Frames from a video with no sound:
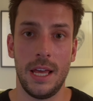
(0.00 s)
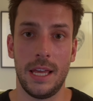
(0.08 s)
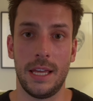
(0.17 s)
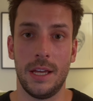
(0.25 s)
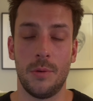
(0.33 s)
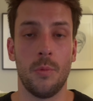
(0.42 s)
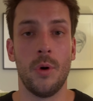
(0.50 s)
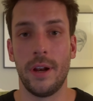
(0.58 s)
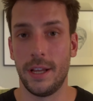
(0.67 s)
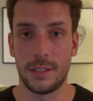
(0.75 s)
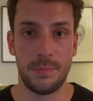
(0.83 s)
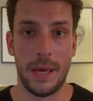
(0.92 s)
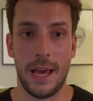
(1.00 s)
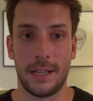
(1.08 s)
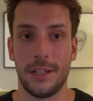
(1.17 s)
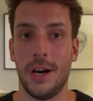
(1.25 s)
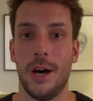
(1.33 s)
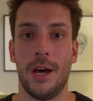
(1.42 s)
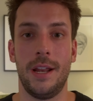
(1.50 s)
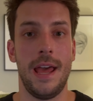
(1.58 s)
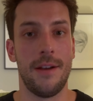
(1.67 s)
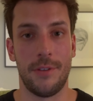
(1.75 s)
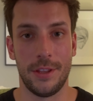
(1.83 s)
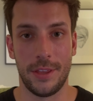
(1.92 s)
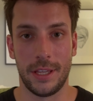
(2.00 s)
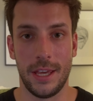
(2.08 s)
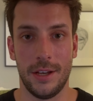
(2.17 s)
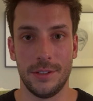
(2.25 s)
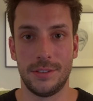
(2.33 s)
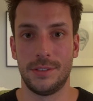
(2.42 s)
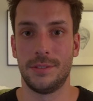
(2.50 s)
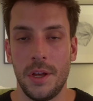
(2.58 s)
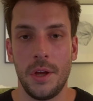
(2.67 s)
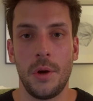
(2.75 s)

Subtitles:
and 1x back on everything else.